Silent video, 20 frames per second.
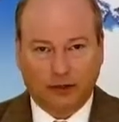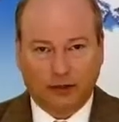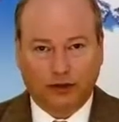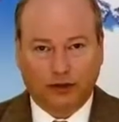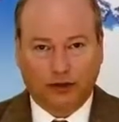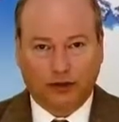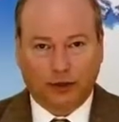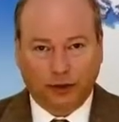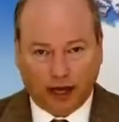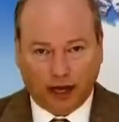
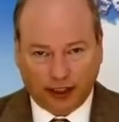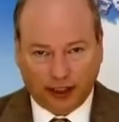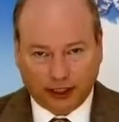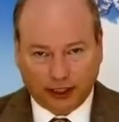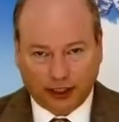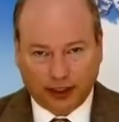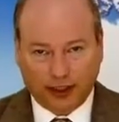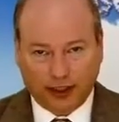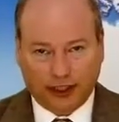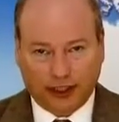with
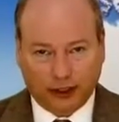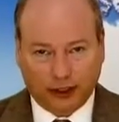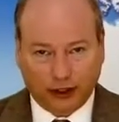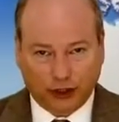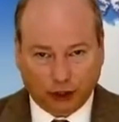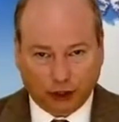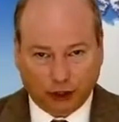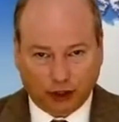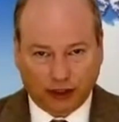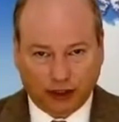aggression and
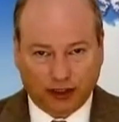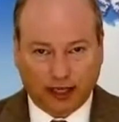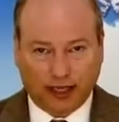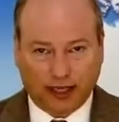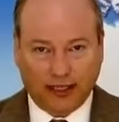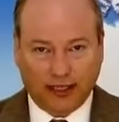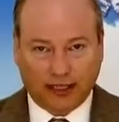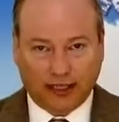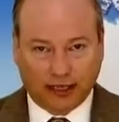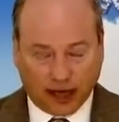
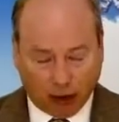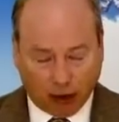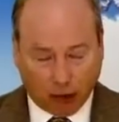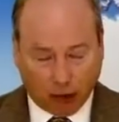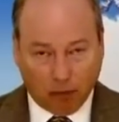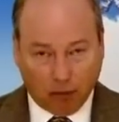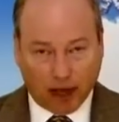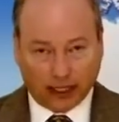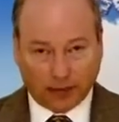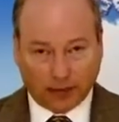short-sighted,
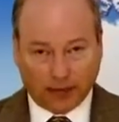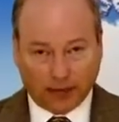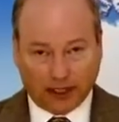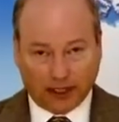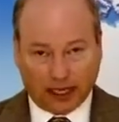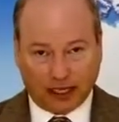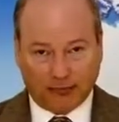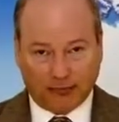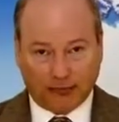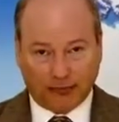narrow-minded
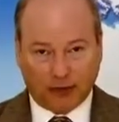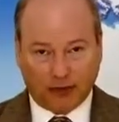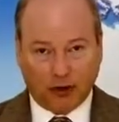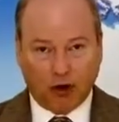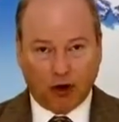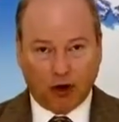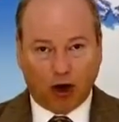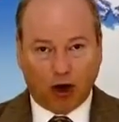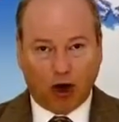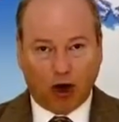behavior,
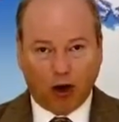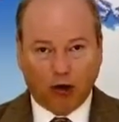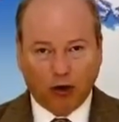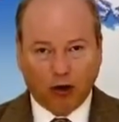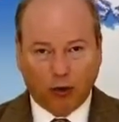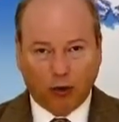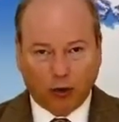all